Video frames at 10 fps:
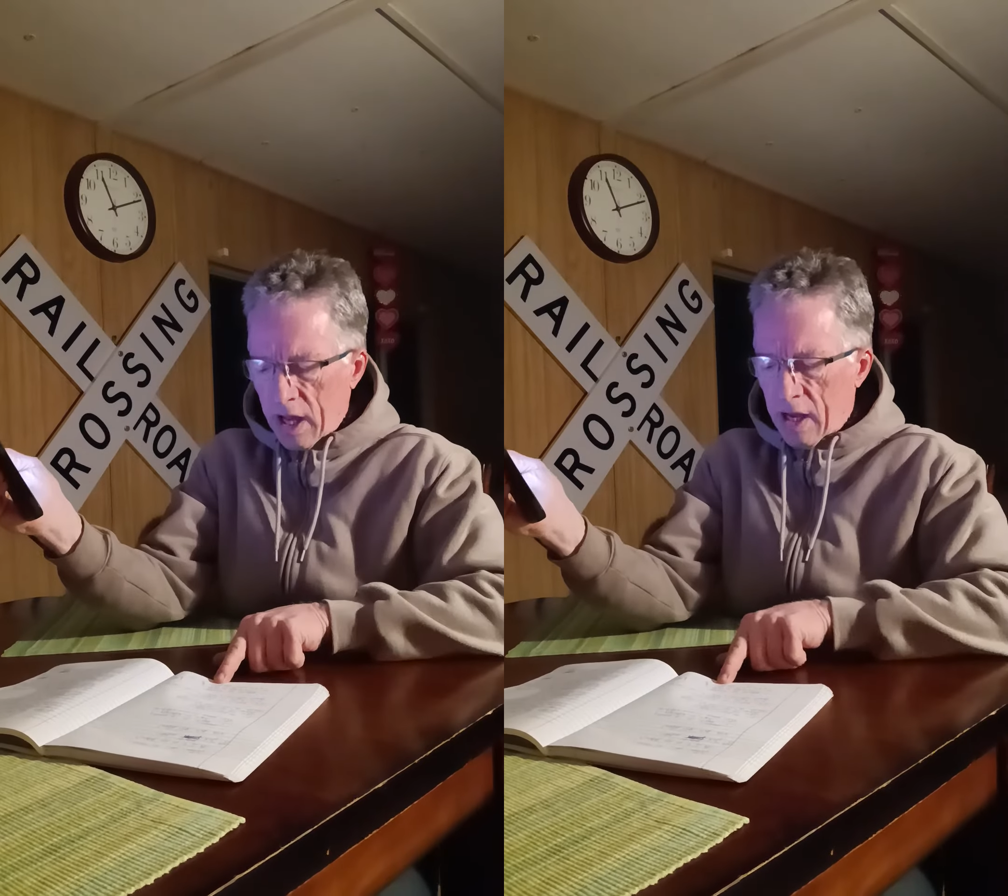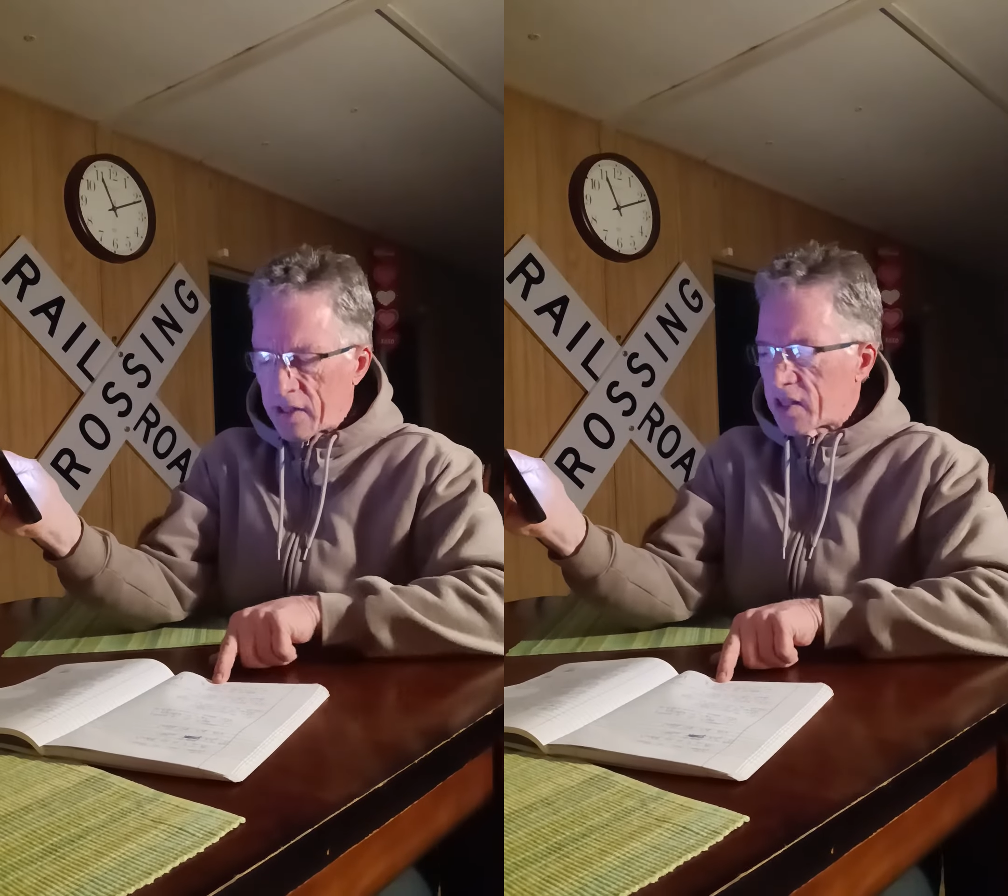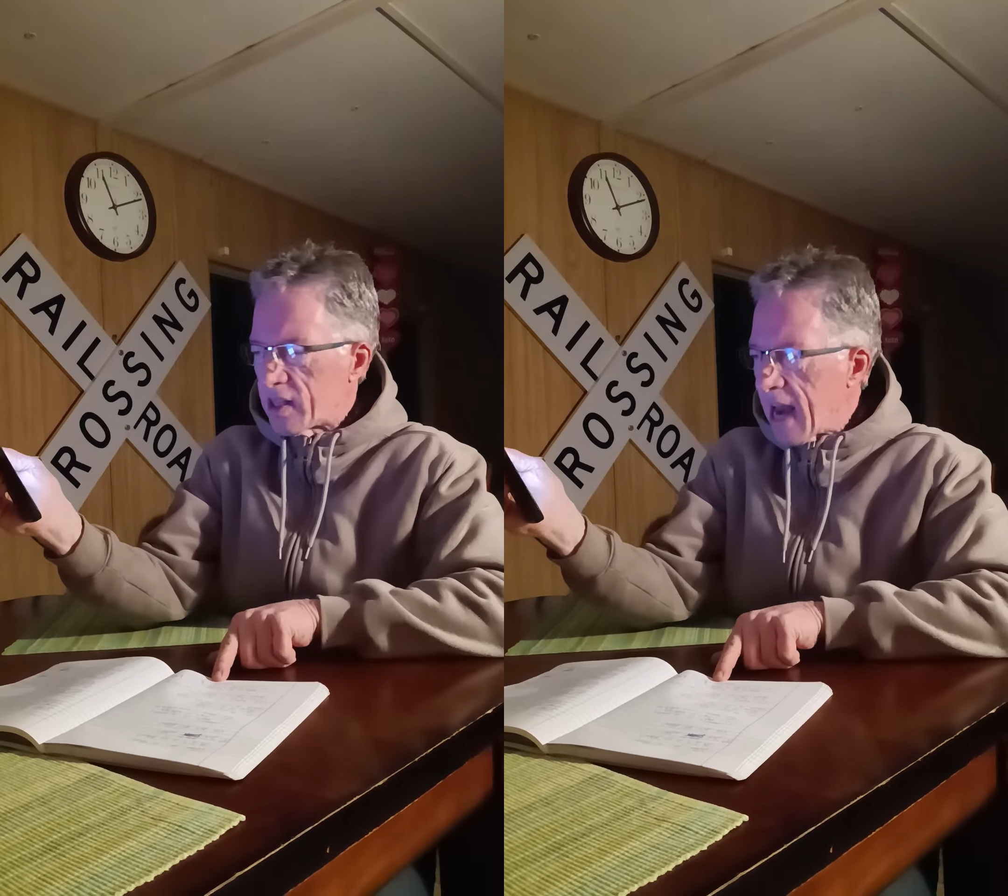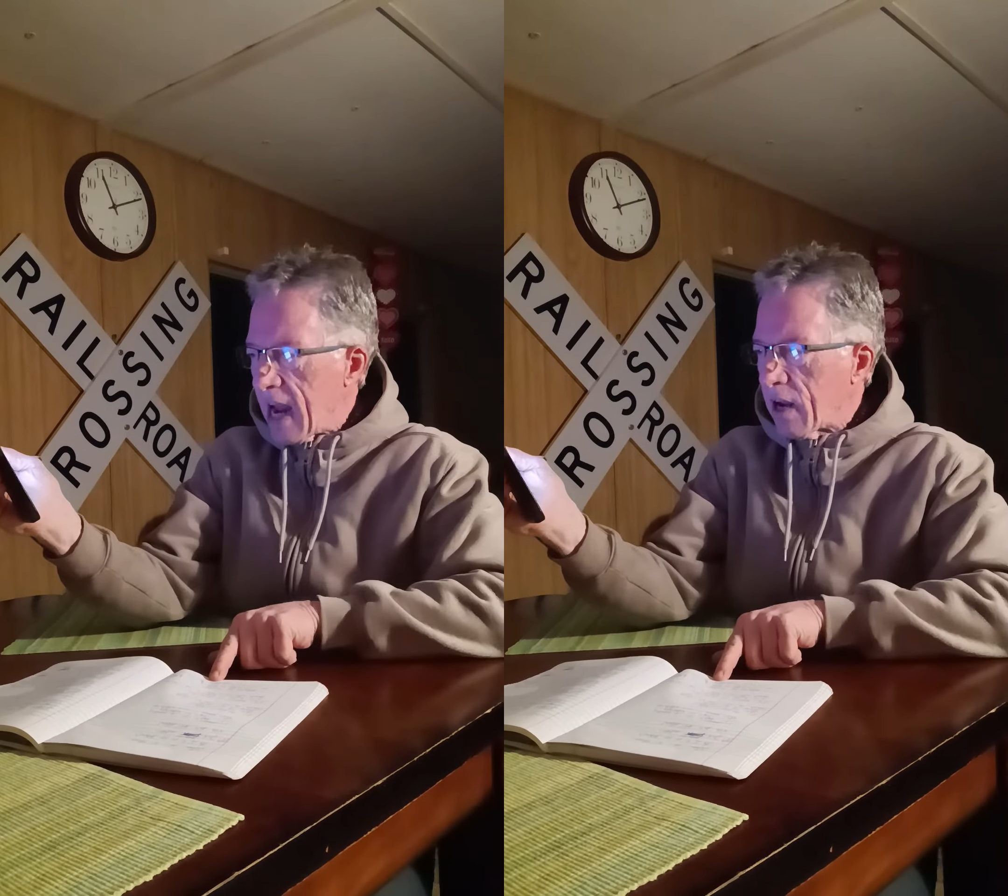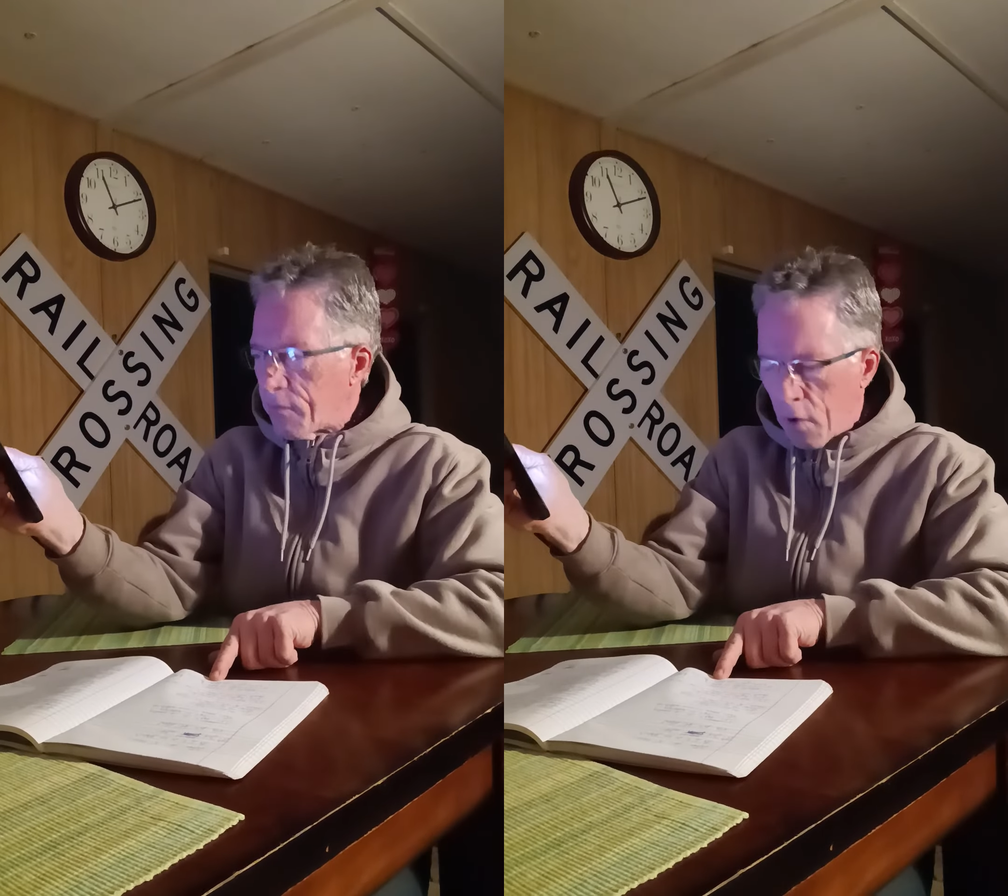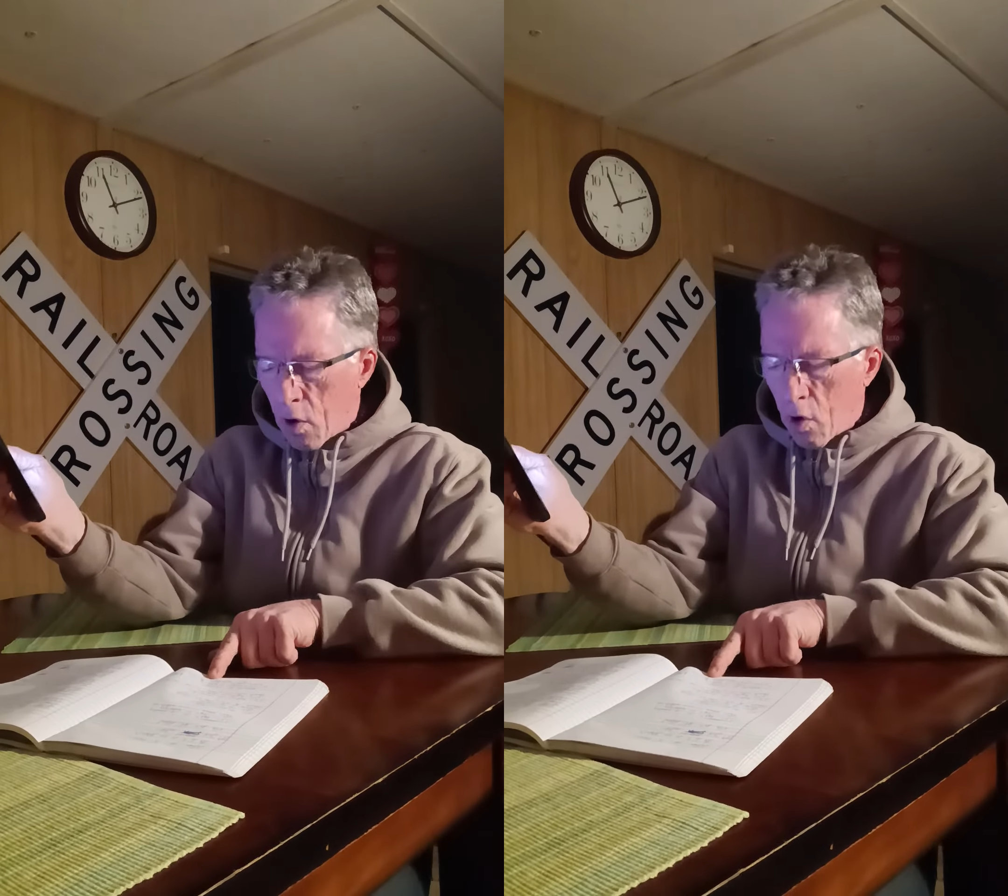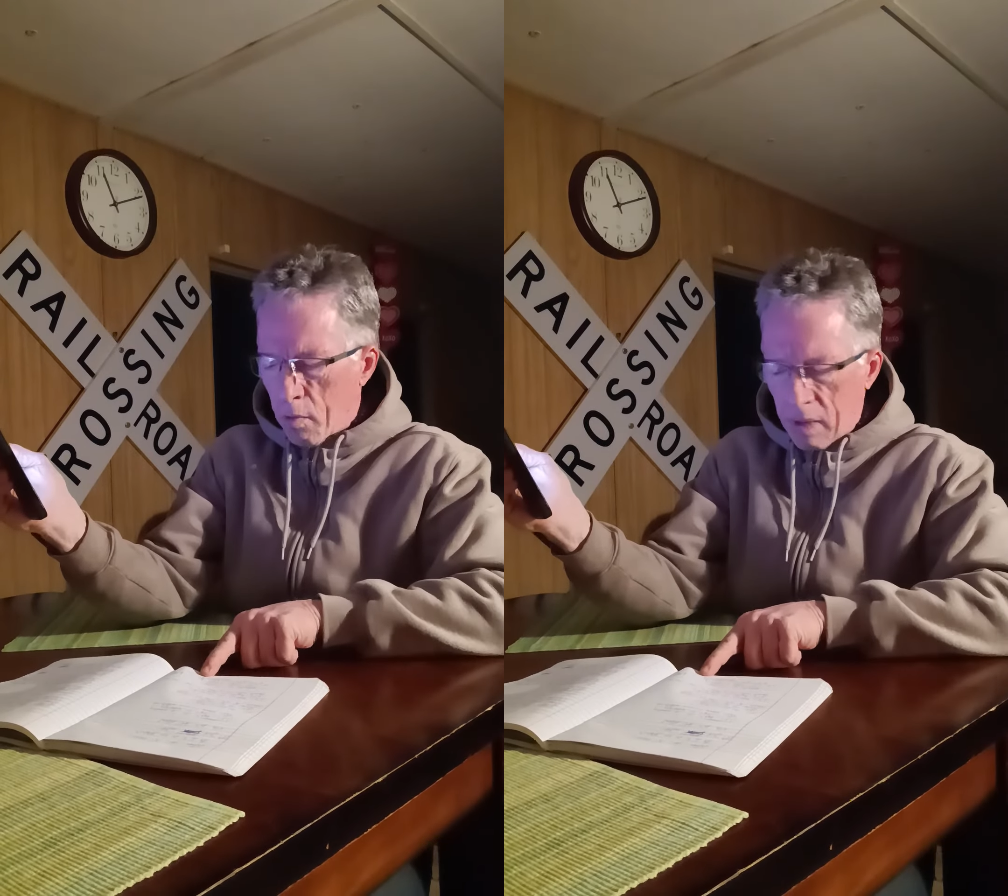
the snake for